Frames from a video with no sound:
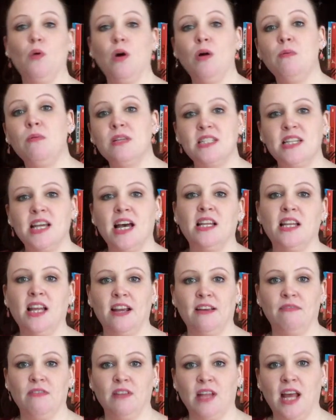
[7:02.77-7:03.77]
What was that
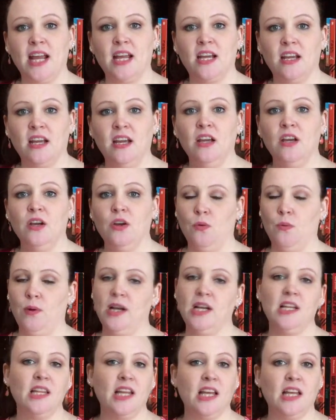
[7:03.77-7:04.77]
life like? Where
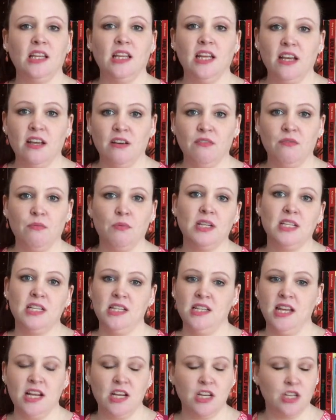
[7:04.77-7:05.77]
did they live? What
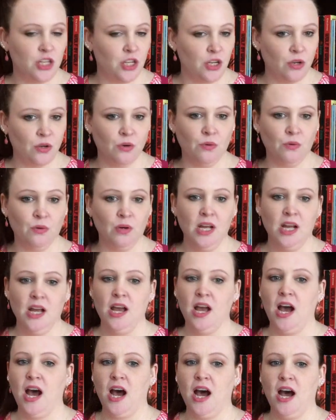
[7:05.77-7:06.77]
did they do?
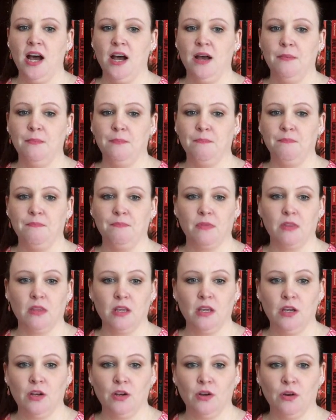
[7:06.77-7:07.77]
Did
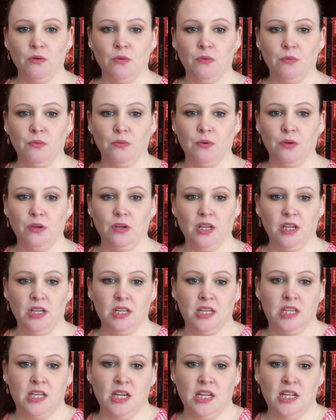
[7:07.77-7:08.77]

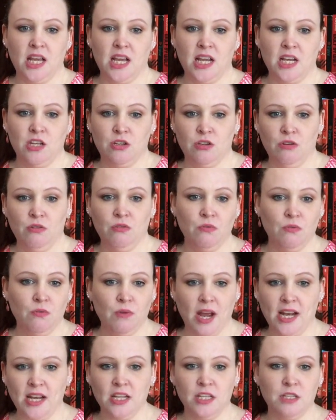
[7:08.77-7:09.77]
they do
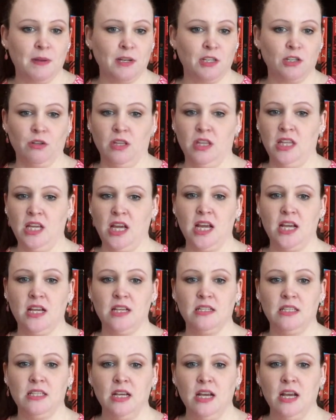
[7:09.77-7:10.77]
any special
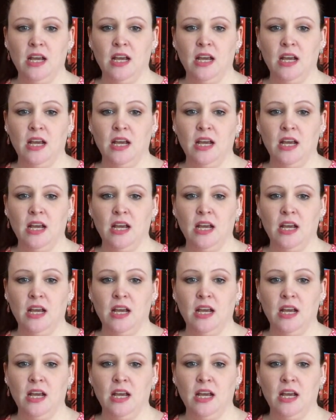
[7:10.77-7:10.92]
things?